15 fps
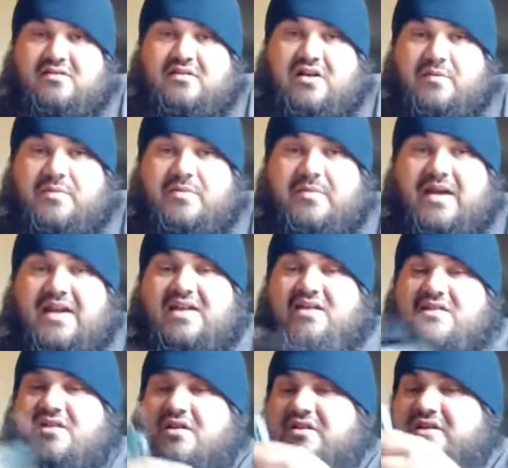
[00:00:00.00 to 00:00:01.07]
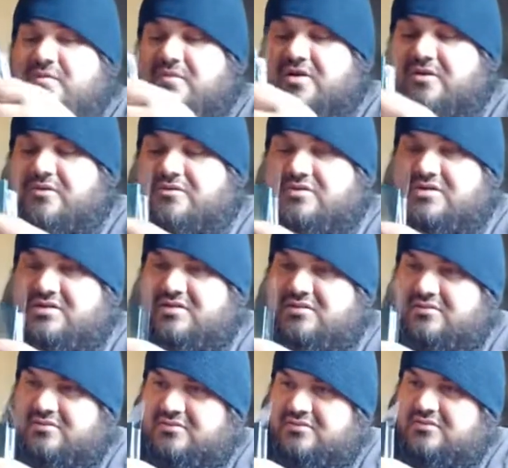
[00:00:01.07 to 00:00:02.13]
I'll be back in Tonic Moles if
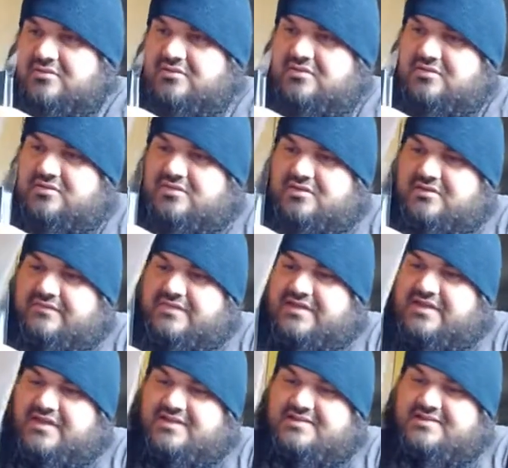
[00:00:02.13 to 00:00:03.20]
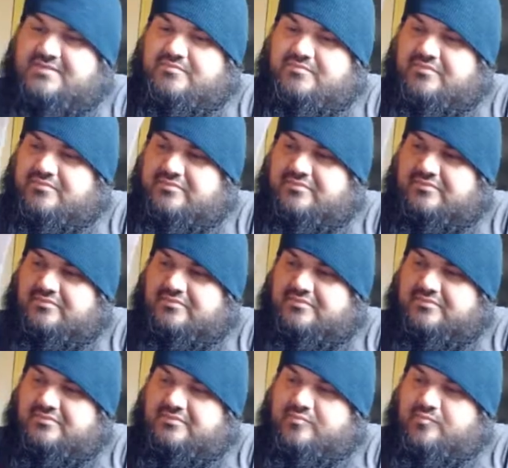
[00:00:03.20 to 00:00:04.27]
I can get some
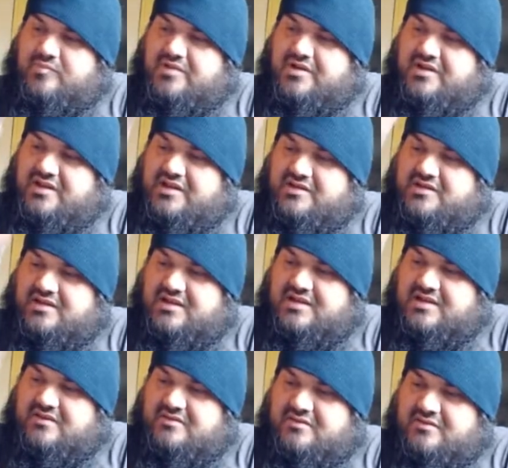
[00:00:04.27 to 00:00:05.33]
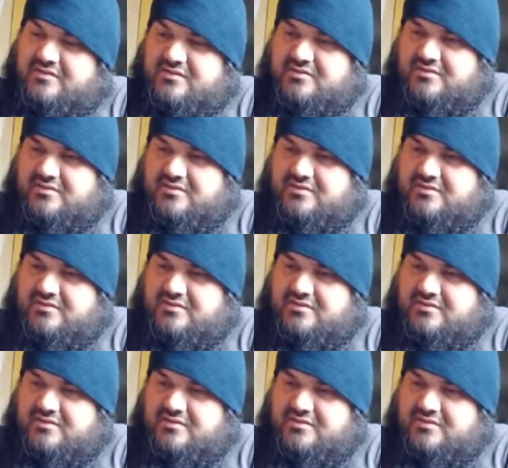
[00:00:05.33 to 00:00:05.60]
money together.